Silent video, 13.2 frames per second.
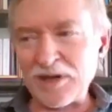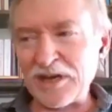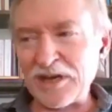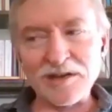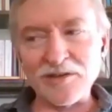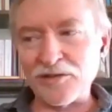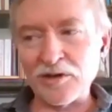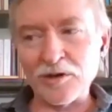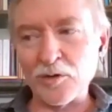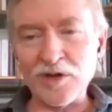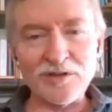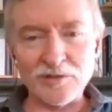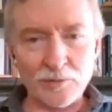but he doesn't go
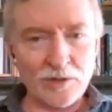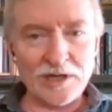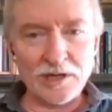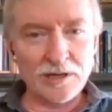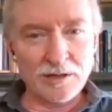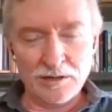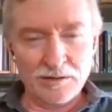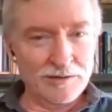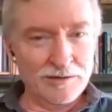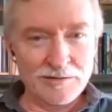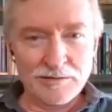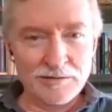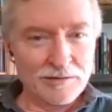into it
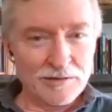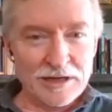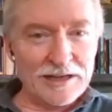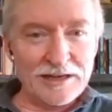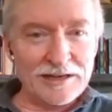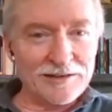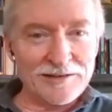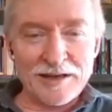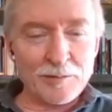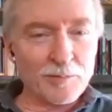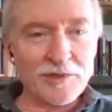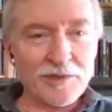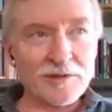in any
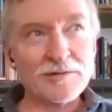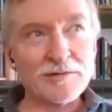depth.